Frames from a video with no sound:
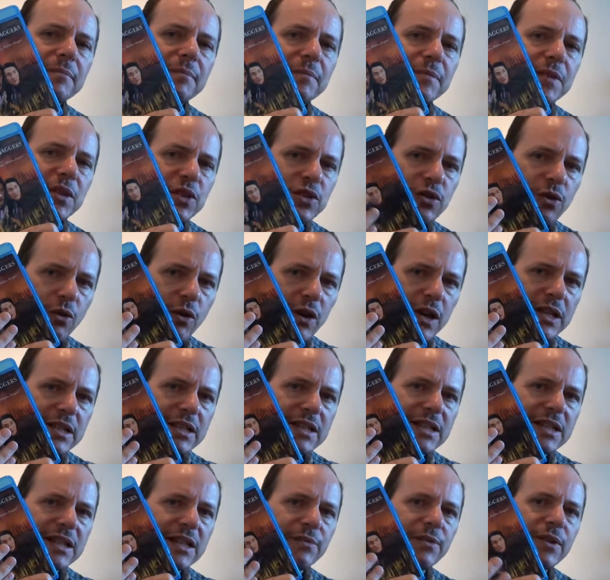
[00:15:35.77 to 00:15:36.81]
The story
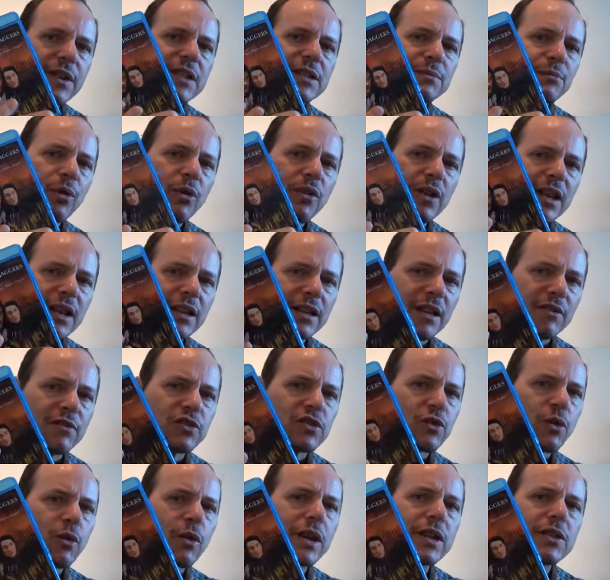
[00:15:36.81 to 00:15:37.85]
is different. It's more like a love
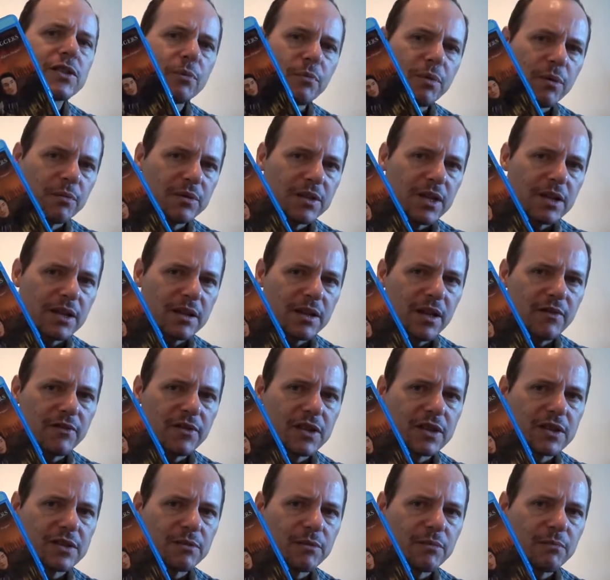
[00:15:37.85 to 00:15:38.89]
story, so people tend to love
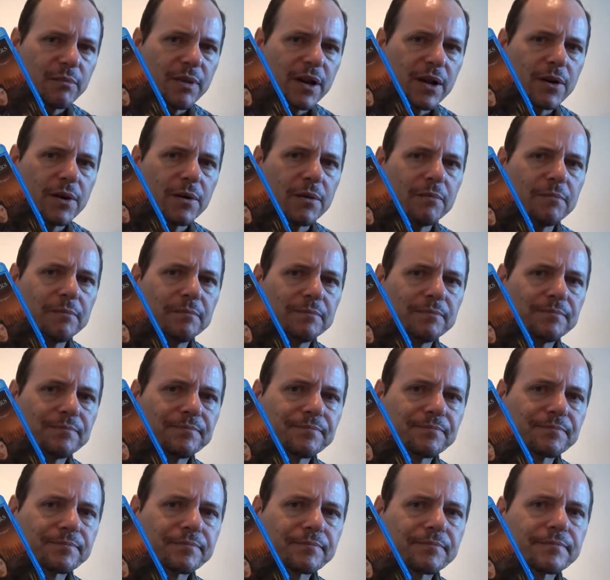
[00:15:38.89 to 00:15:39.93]
this one better.
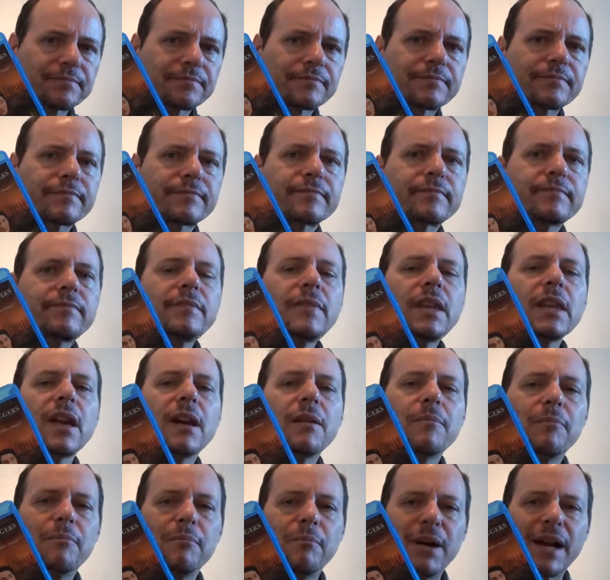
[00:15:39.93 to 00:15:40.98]

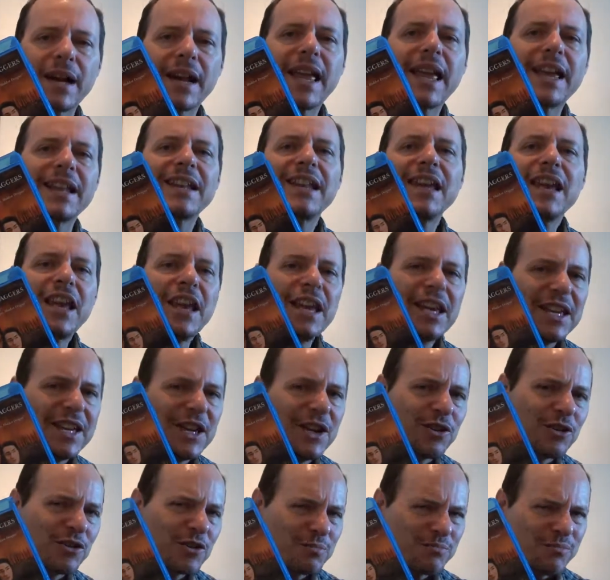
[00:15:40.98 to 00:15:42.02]
But again,
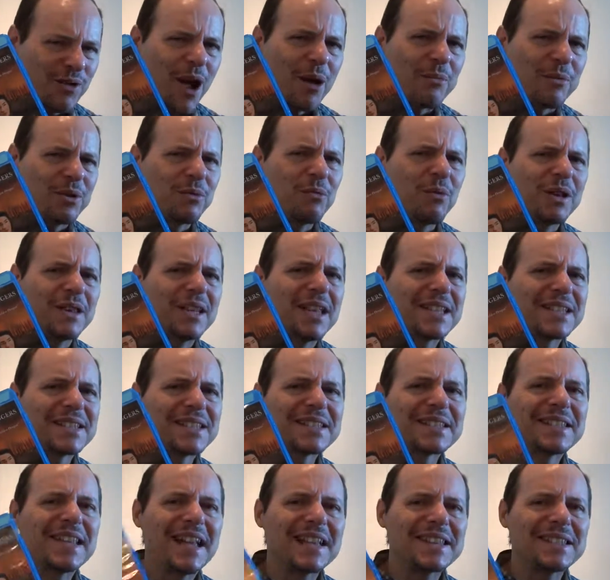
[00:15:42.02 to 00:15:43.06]
here's probably the one
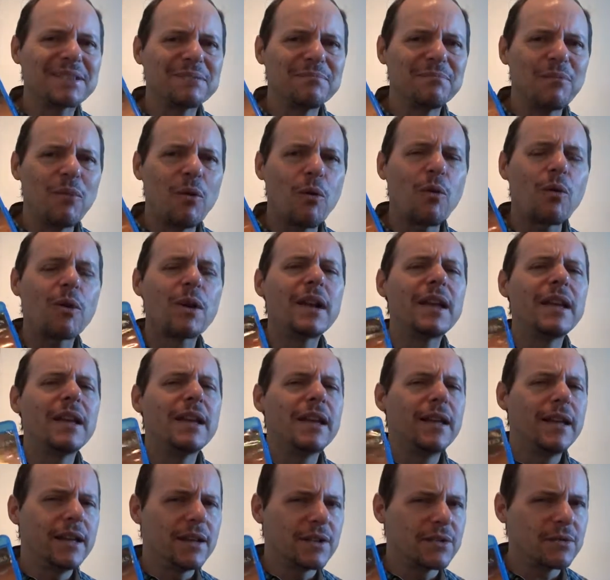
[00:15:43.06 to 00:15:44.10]
that's more
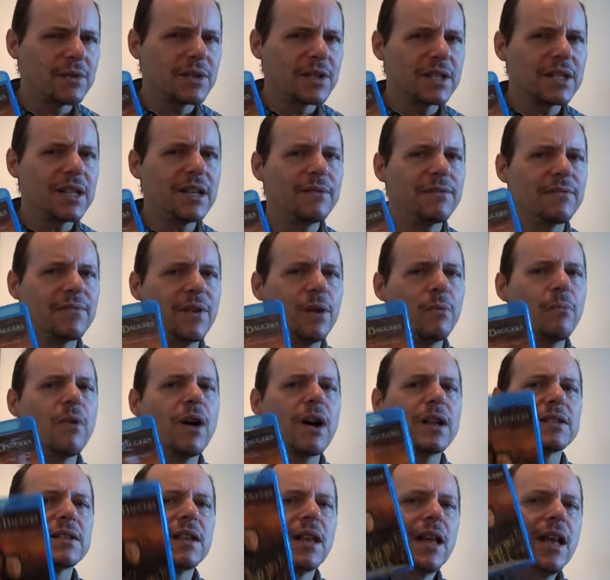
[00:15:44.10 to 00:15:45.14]
interesting
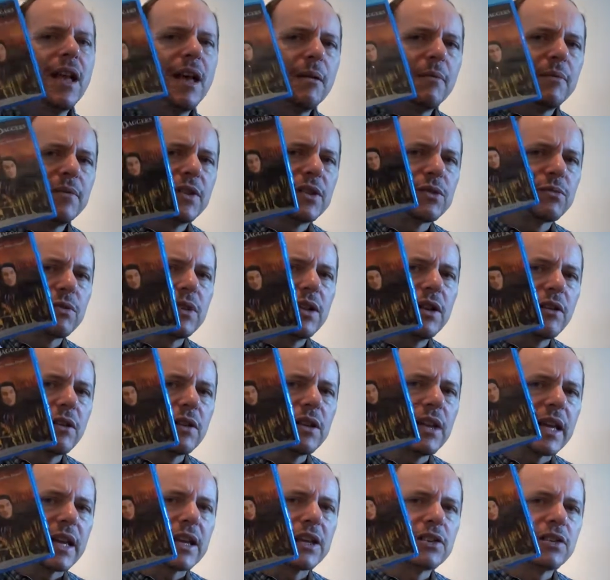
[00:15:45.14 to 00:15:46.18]
film-wise. This one here,
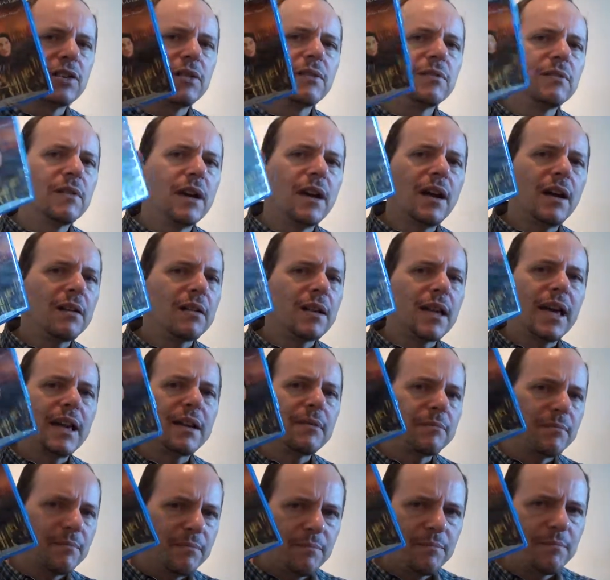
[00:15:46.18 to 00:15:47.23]
like it too.
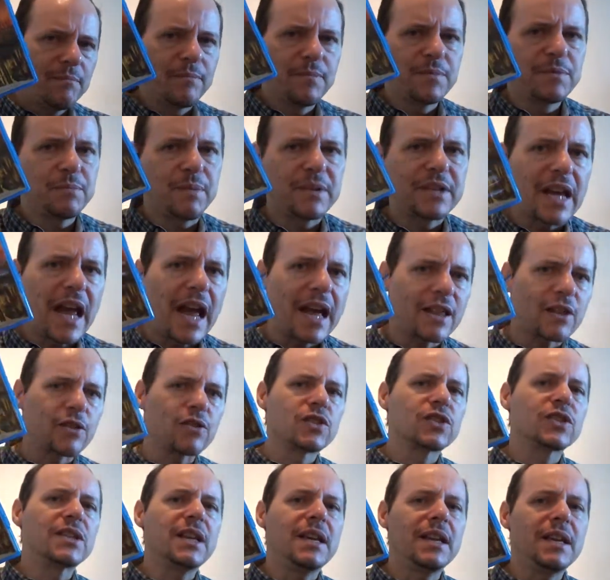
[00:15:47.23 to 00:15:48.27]
Again, spectacular
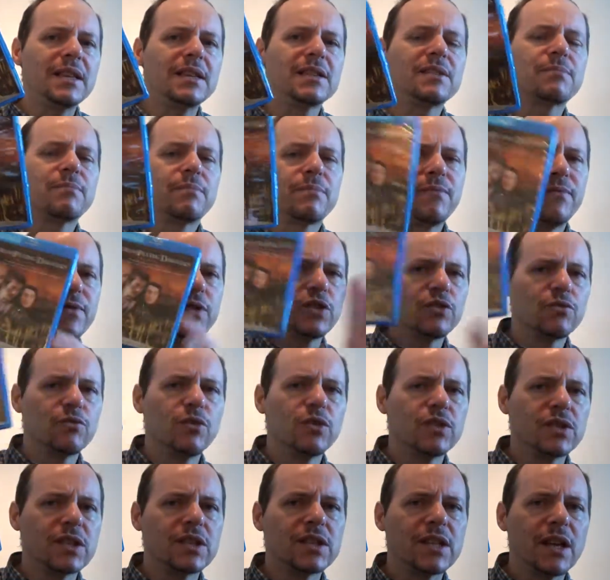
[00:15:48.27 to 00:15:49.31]
scenes,
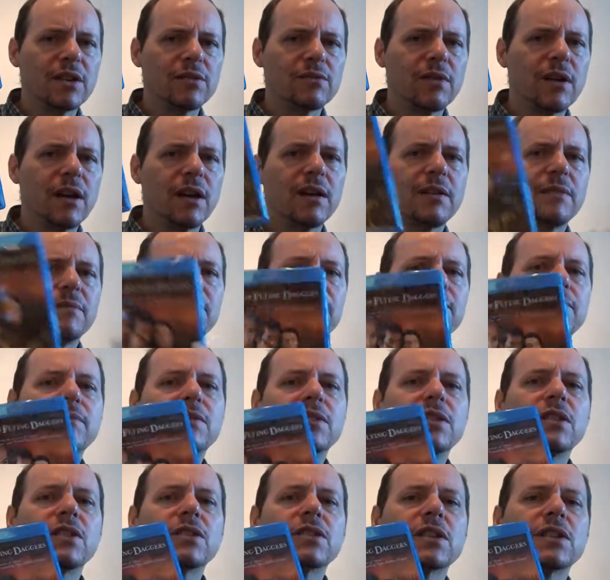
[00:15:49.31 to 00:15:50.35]
visuals, etc.
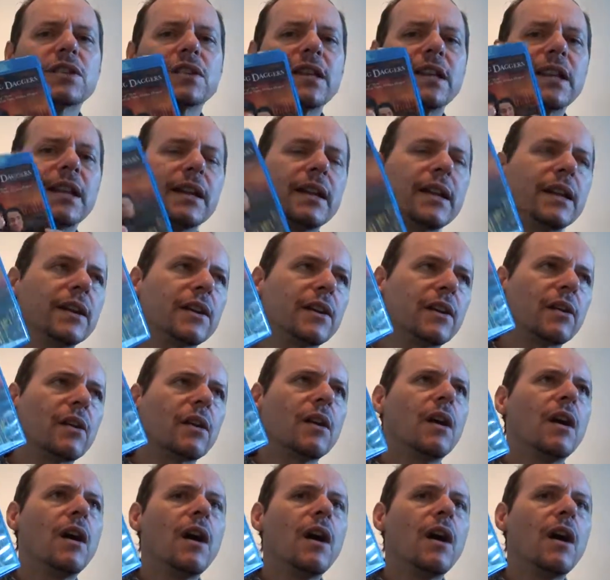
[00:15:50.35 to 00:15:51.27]
There's a scene in here